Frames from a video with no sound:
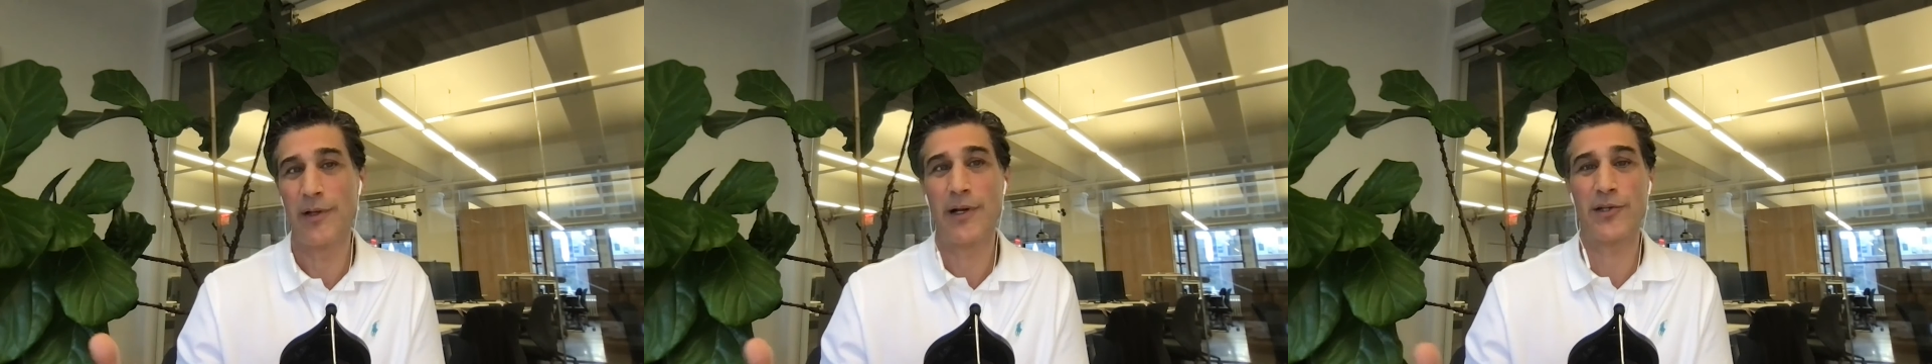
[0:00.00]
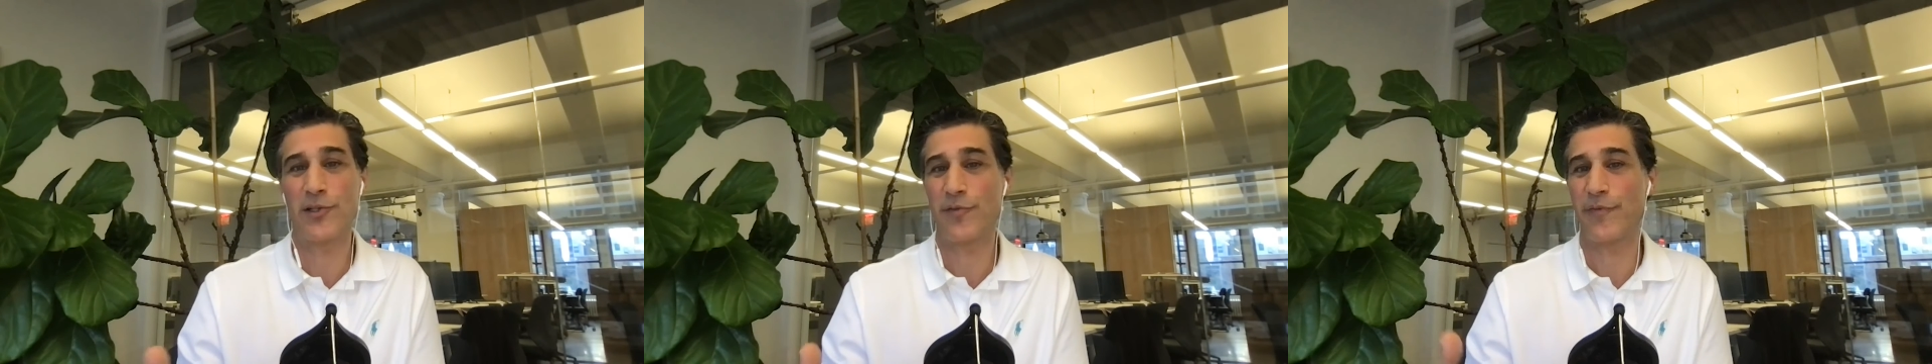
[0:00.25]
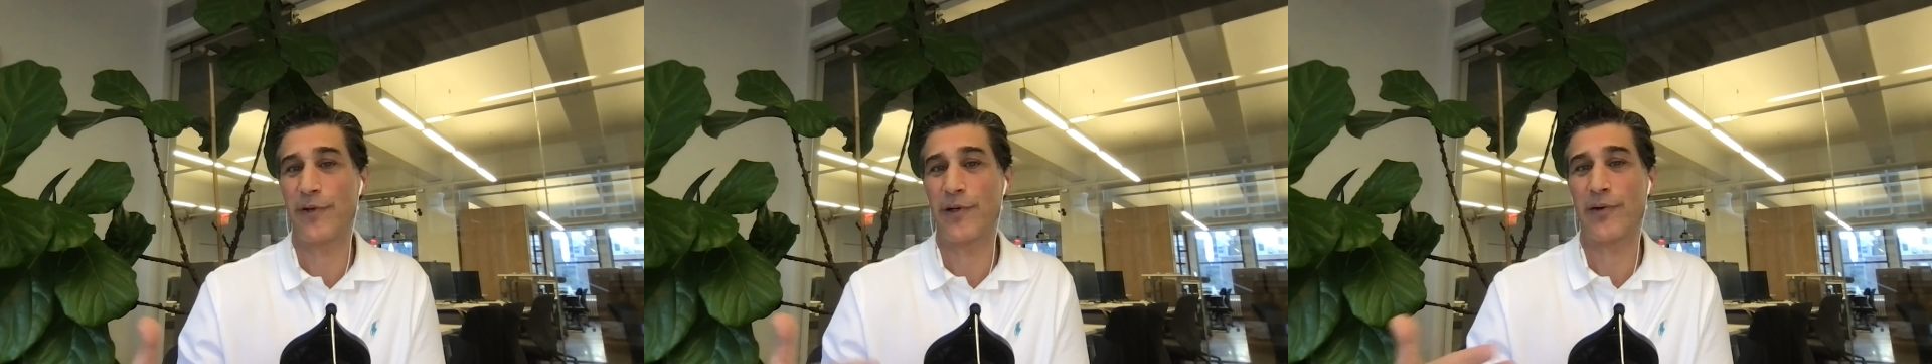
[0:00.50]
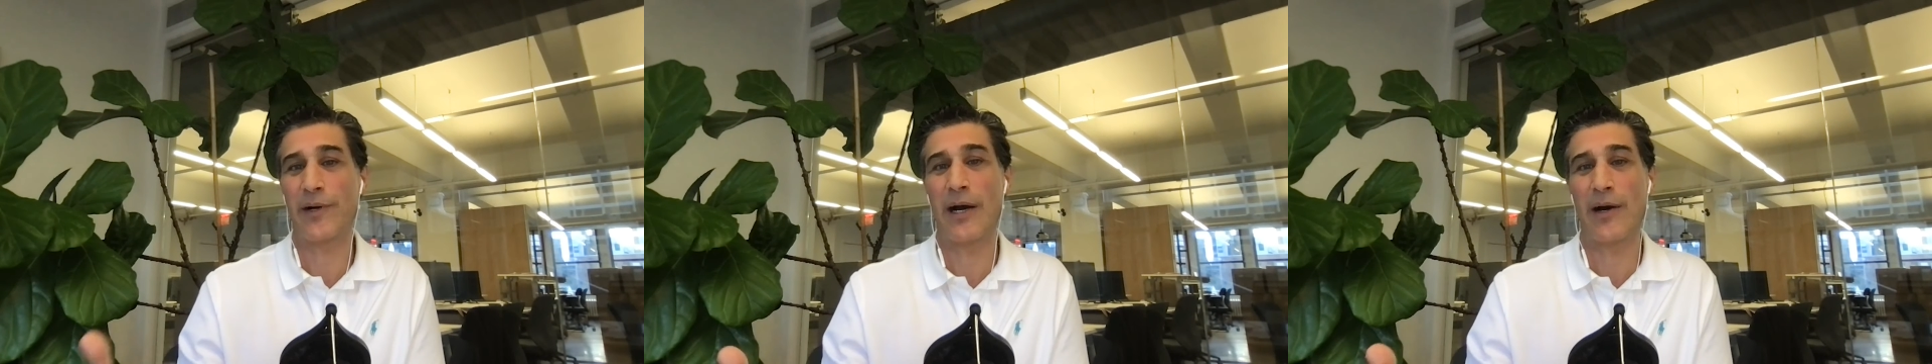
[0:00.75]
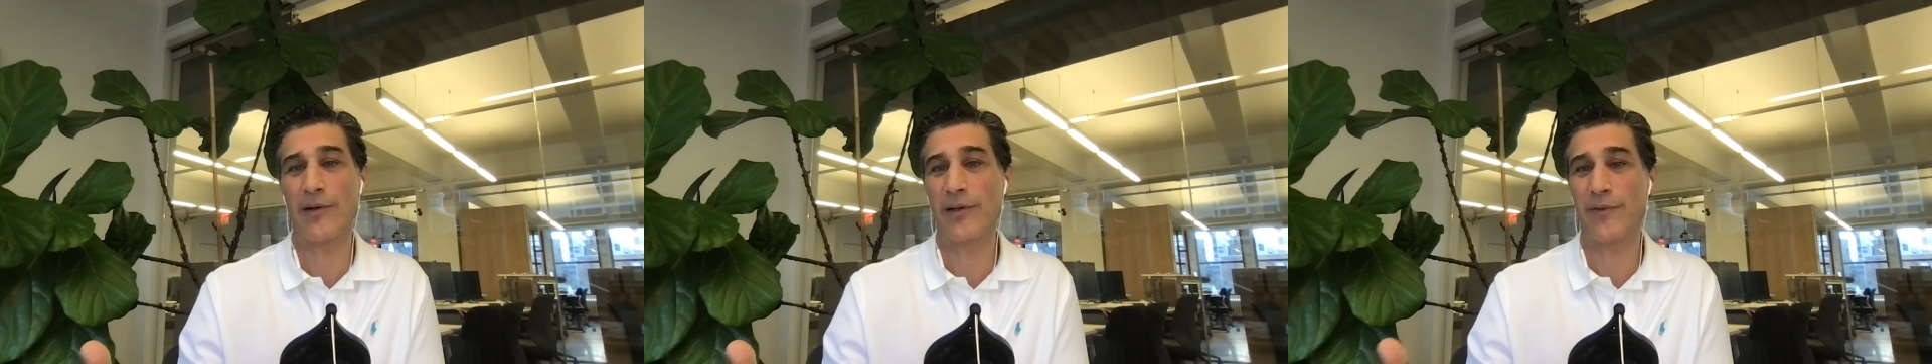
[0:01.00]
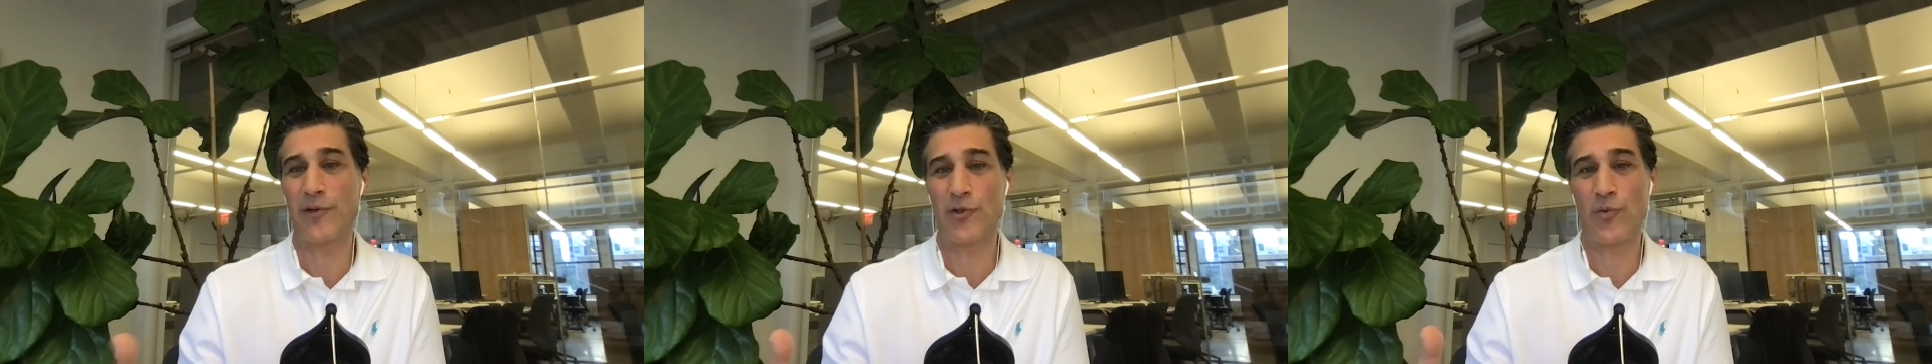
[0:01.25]
and just figure out if
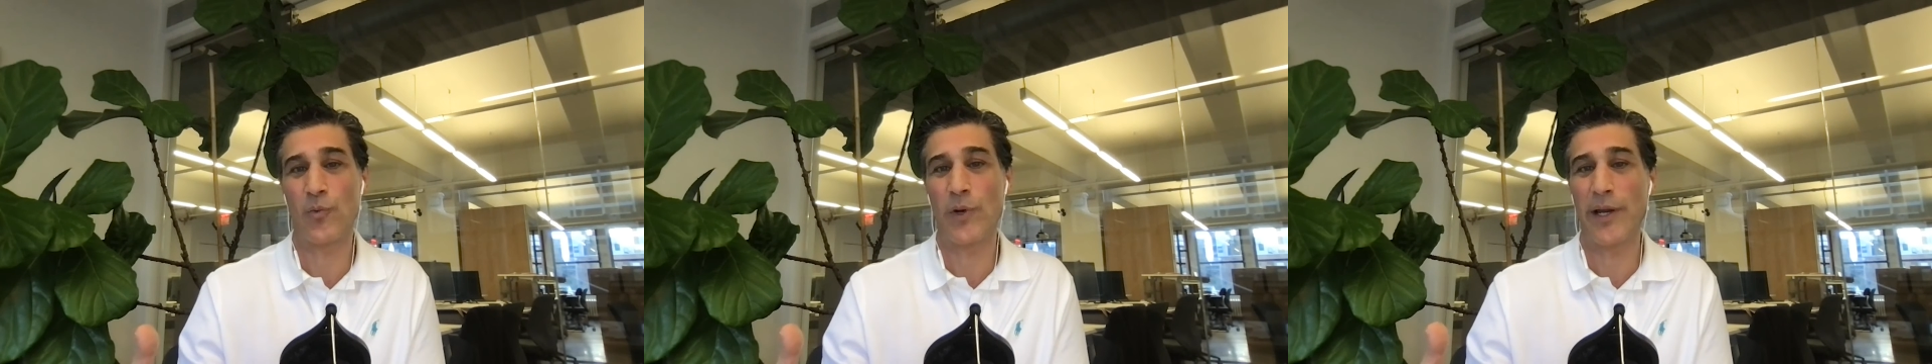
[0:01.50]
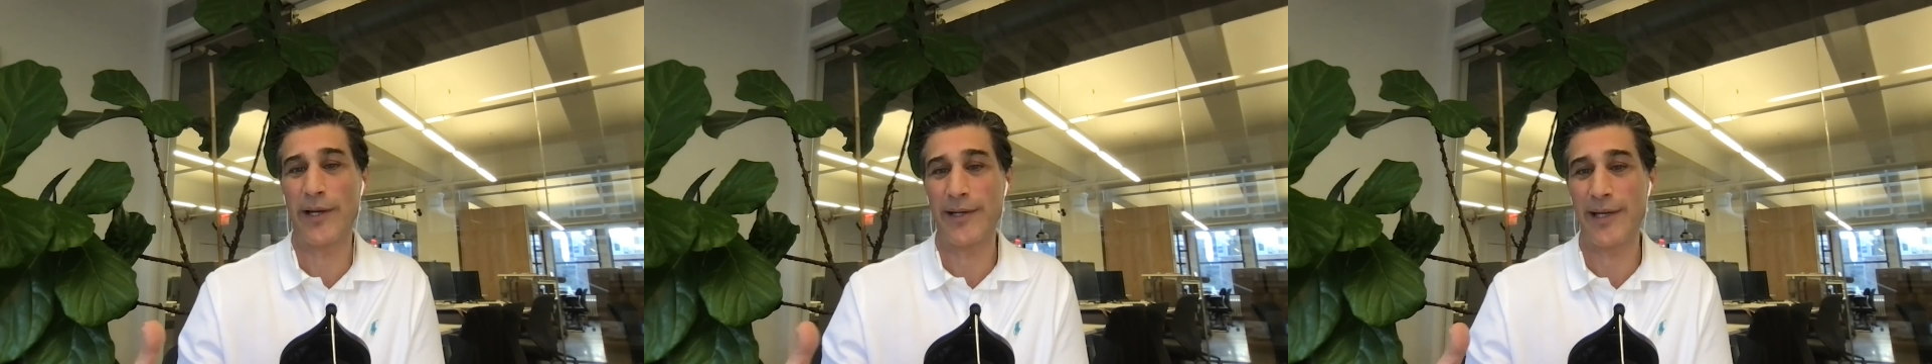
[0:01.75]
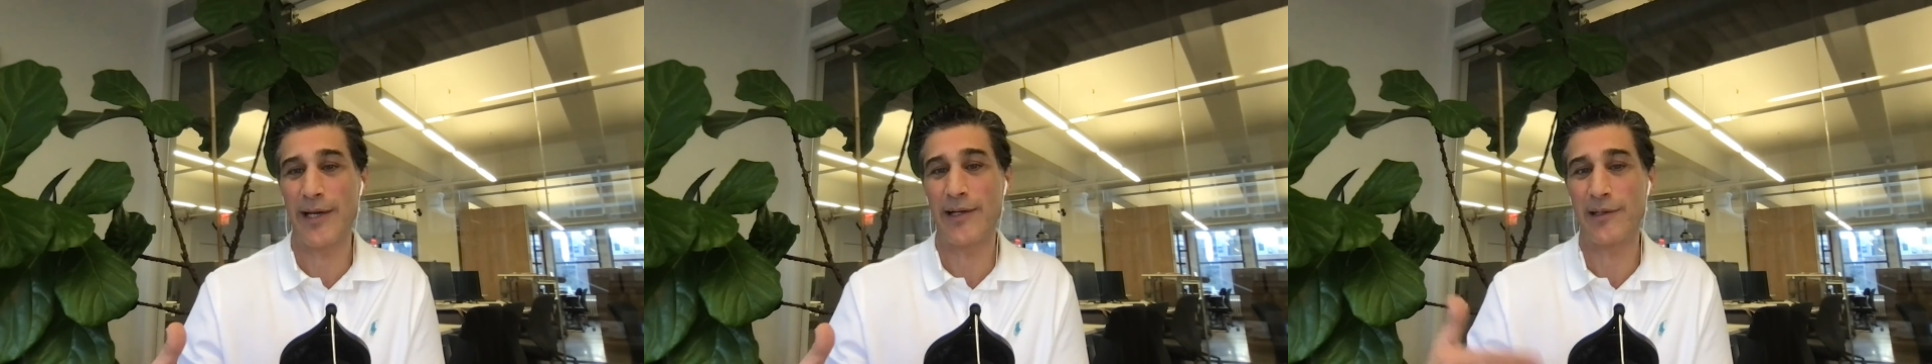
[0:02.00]
there's a way to get